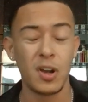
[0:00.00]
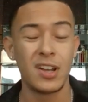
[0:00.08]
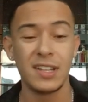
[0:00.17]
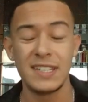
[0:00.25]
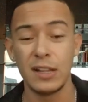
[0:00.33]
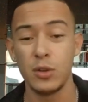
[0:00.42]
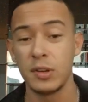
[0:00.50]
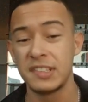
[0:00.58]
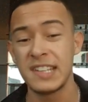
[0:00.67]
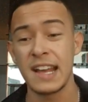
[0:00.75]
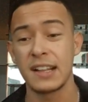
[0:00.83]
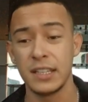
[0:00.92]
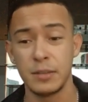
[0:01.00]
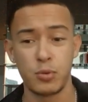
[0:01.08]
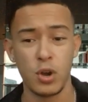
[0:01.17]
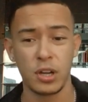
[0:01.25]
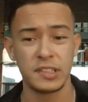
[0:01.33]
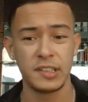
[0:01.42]
I'm not going to tell you
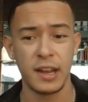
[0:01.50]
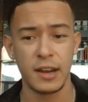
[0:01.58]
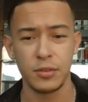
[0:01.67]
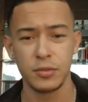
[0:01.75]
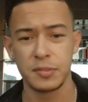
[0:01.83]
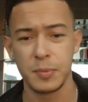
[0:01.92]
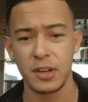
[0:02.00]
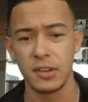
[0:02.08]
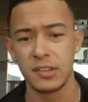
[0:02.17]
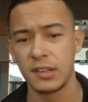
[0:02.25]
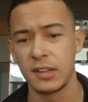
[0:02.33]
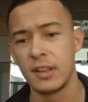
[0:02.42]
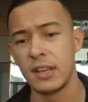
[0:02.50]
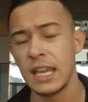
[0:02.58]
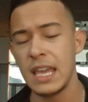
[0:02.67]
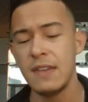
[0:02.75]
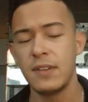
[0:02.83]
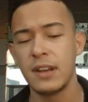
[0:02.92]
exactly the proxy that I use because
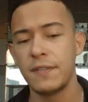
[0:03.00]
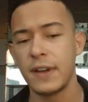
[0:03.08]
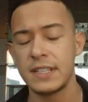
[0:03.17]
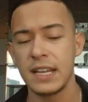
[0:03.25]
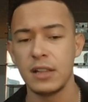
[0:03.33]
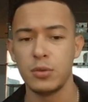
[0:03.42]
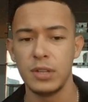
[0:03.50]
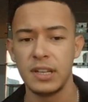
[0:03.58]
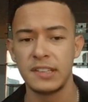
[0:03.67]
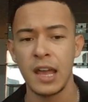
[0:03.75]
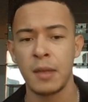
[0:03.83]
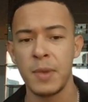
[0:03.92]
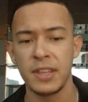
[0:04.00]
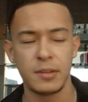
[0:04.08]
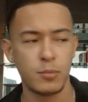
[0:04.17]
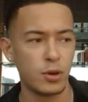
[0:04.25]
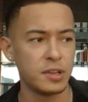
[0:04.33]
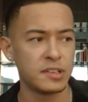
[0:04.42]
even if I tell you the exact
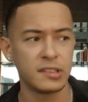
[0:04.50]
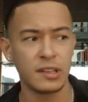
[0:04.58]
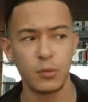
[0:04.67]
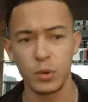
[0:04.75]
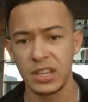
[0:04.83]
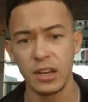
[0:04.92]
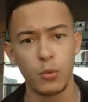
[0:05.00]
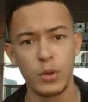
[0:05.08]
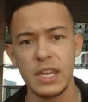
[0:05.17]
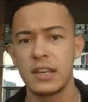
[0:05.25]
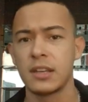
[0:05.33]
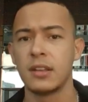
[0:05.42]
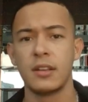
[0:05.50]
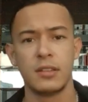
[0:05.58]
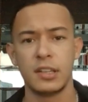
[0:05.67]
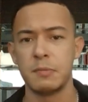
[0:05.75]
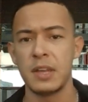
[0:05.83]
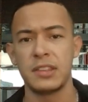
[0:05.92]
method, boys, within a week,
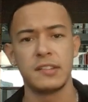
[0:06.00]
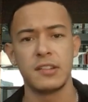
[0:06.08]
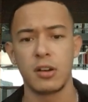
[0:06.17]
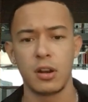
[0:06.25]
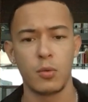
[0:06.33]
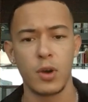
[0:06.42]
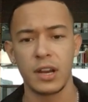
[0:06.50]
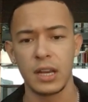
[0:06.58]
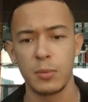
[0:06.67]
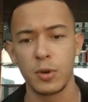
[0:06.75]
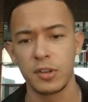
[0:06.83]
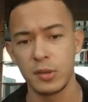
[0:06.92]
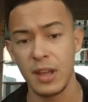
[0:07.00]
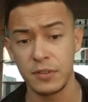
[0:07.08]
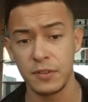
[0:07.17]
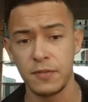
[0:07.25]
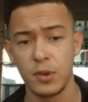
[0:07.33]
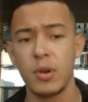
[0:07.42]
this method is not going to work anymore. So
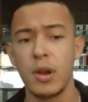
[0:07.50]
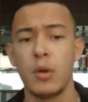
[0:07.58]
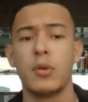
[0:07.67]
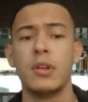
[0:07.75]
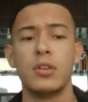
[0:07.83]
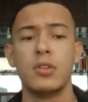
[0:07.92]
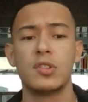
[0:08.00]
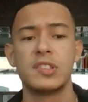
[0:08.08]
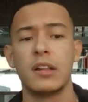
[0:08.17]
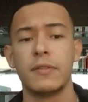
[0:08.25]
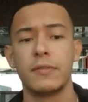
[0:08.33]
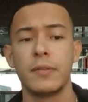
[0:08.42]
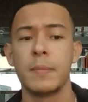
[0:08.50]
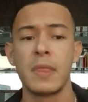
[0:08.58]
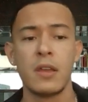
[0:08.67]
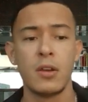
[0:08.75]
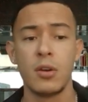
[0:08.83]
you have to figure out yourself.